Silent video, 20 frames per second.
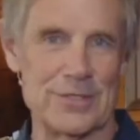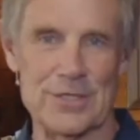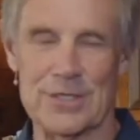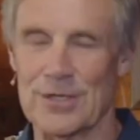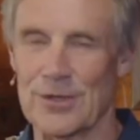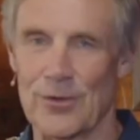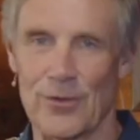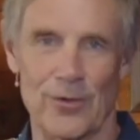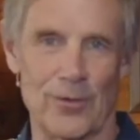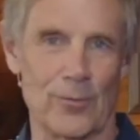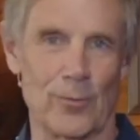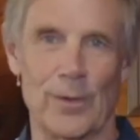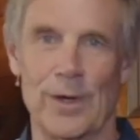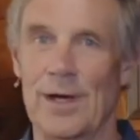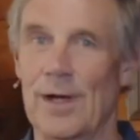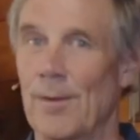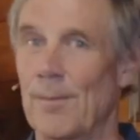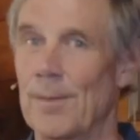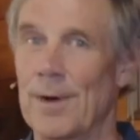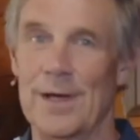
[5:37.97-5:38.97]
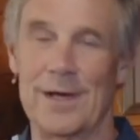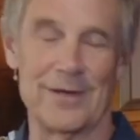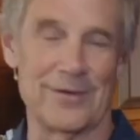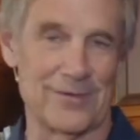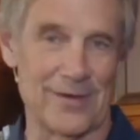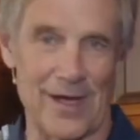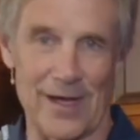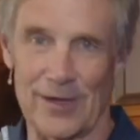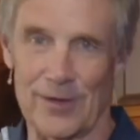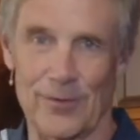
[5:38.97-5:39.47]
isn't going well, money's
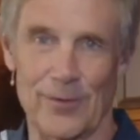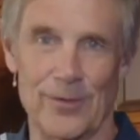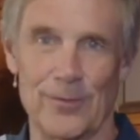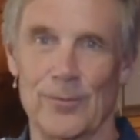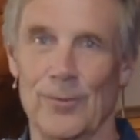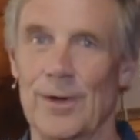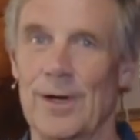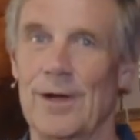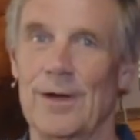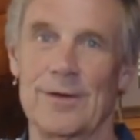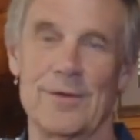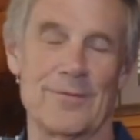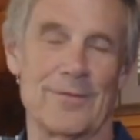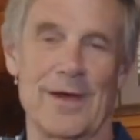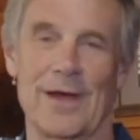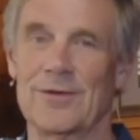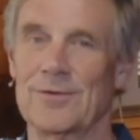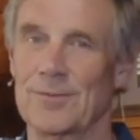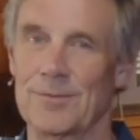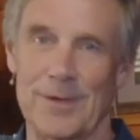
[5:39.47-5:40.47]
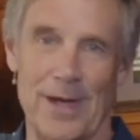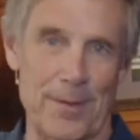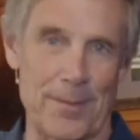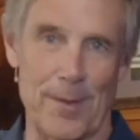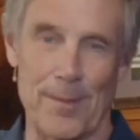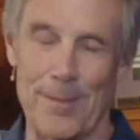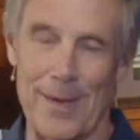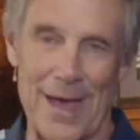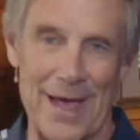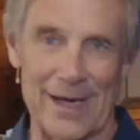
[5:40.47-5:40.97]
not going well, you've got some type
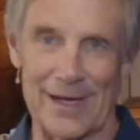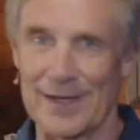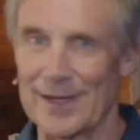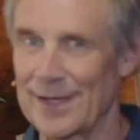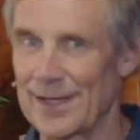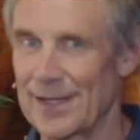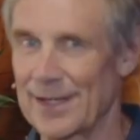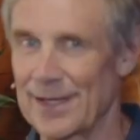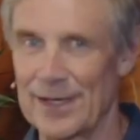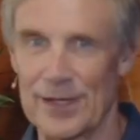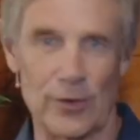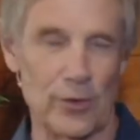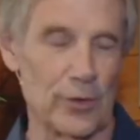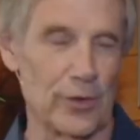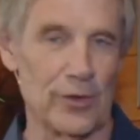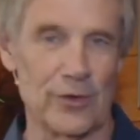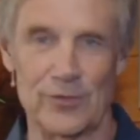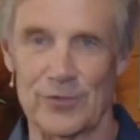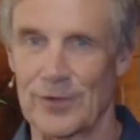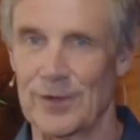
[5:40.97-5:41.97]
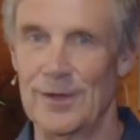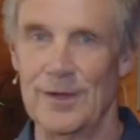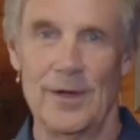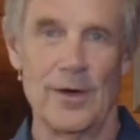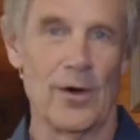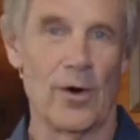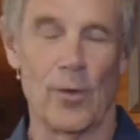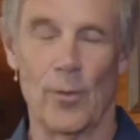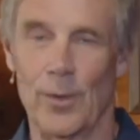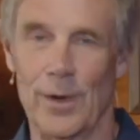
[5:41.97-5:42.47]
of malady, an illness, or
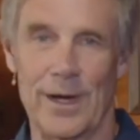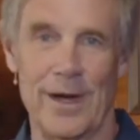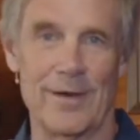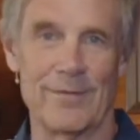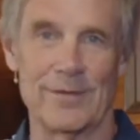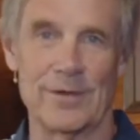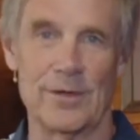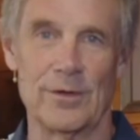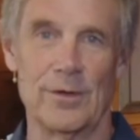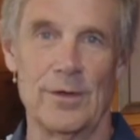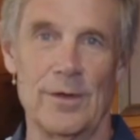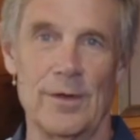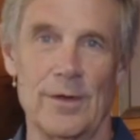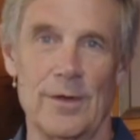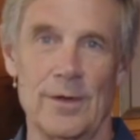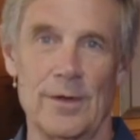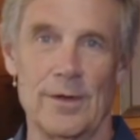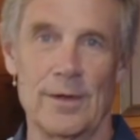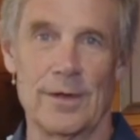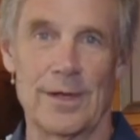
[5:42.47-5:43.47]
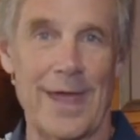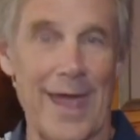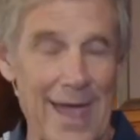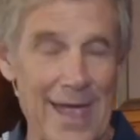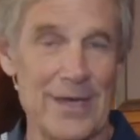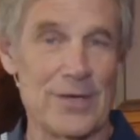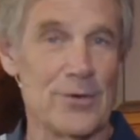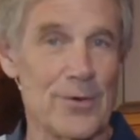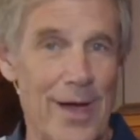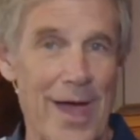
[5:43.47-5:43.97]
whatever.
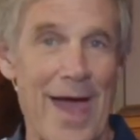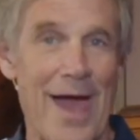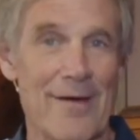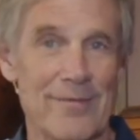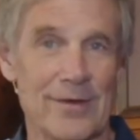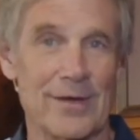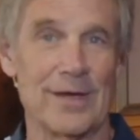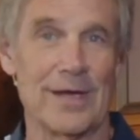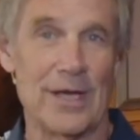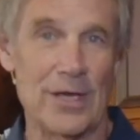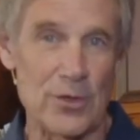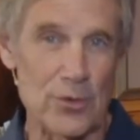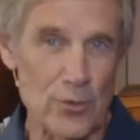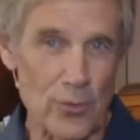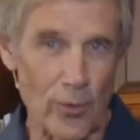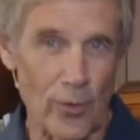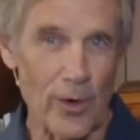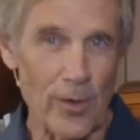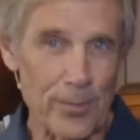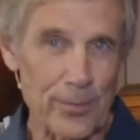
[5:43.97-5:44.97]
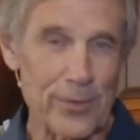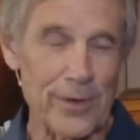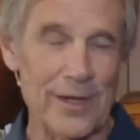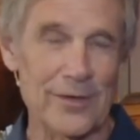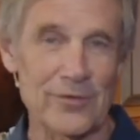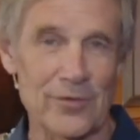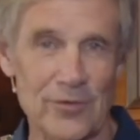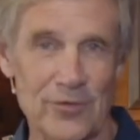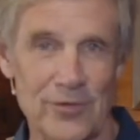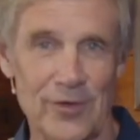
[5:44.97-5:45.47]
Can you have it in your
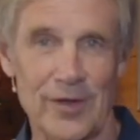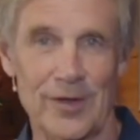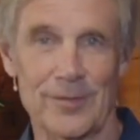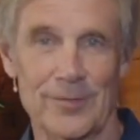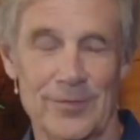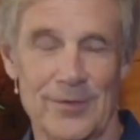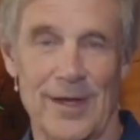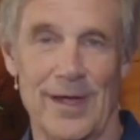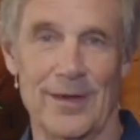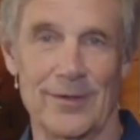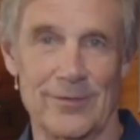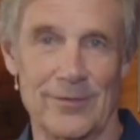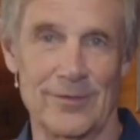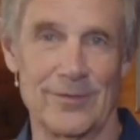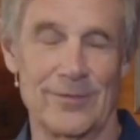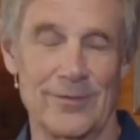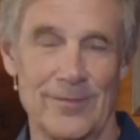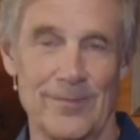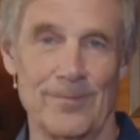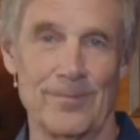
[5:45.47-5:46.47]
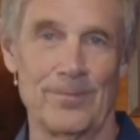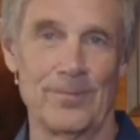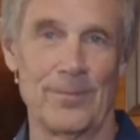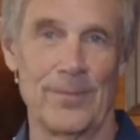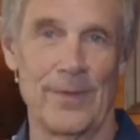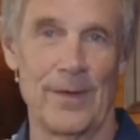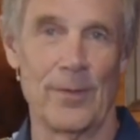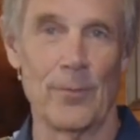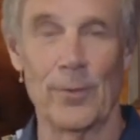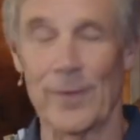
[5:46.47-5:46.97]
present circumstances
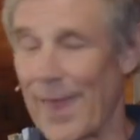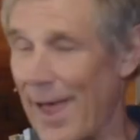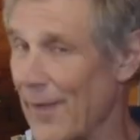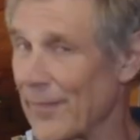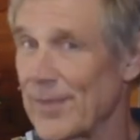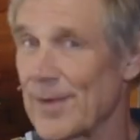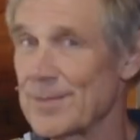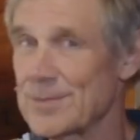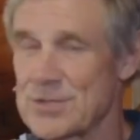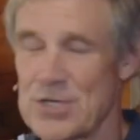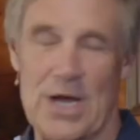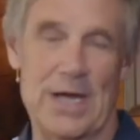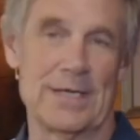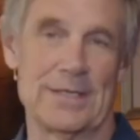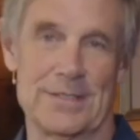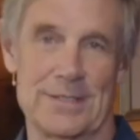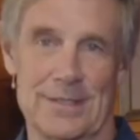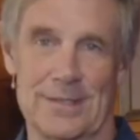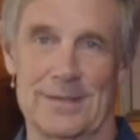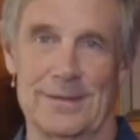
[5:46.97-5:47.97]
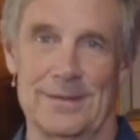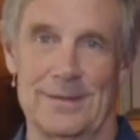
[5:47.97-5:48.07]
without them changing?